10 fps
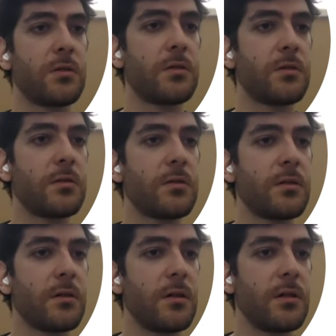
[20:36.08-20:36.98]

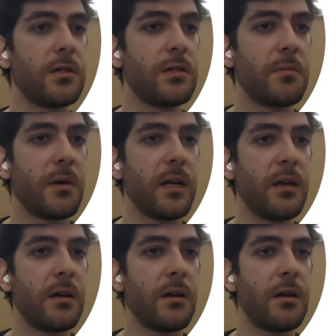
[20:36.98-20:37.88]
Whoops,
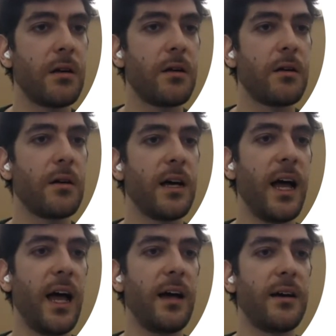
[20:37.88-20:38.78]
this is I
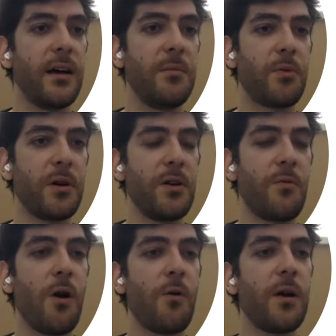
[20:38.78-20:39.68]

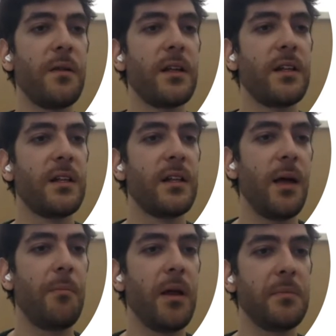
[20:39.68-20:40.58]
imported the wrong one.
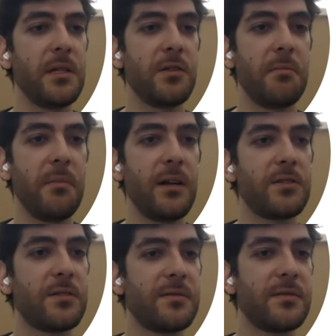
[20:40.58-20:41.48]
I blame
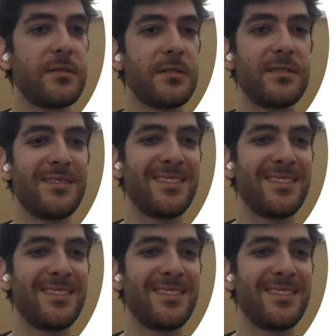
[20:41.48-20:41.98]
these on metals.